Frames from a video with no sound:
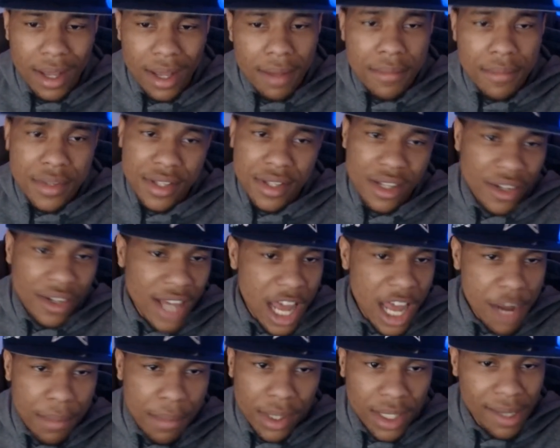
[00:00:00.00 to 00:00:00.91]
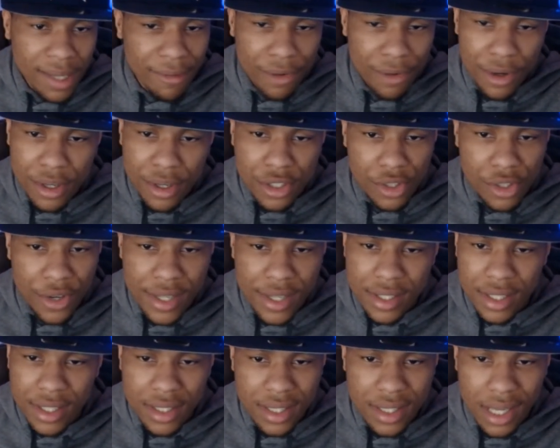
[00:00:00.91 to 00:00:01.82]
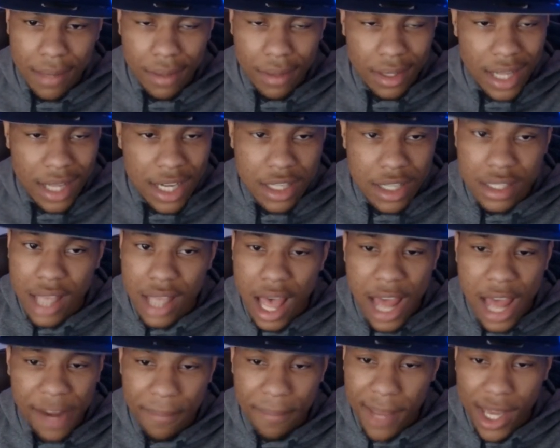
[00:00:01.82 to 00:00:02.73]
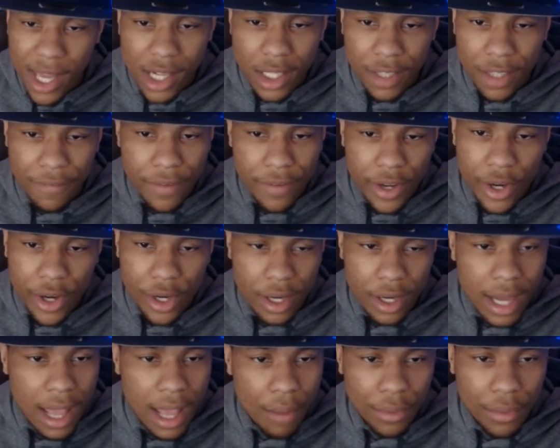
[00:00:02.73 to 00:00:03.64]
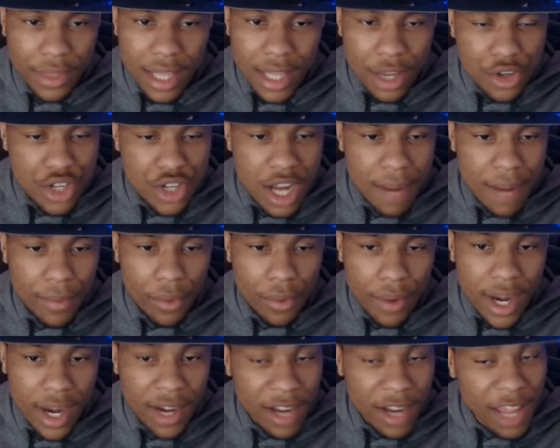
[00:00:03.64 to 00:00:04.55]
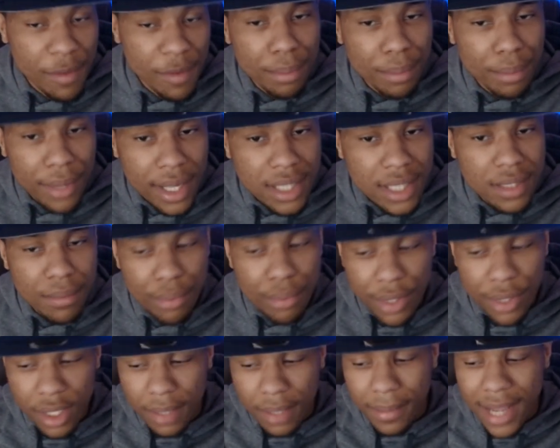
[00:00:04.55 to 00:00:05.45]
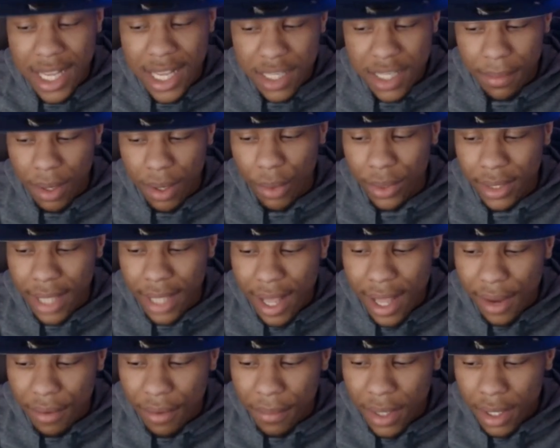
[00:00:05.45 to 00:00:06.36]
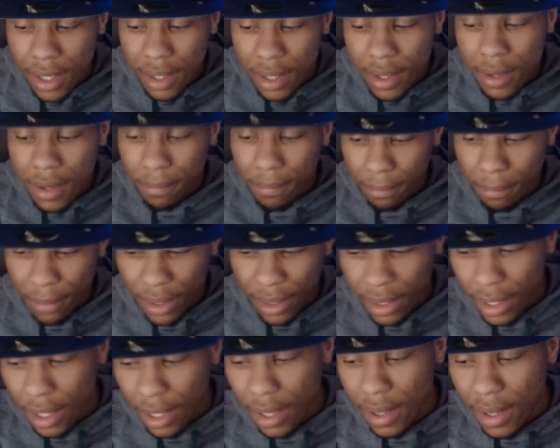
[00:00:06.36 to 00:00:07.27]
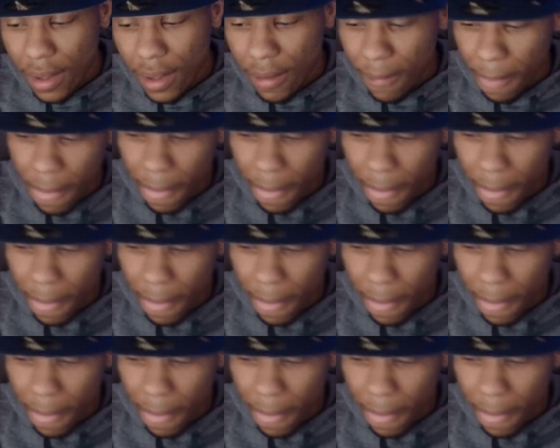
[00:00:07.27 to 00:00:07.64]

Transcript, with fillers: Still not a believer in this Grizzlies team that they just automatically figured it out without John Morant. They've been playing some pretty good basketball without him, but uh,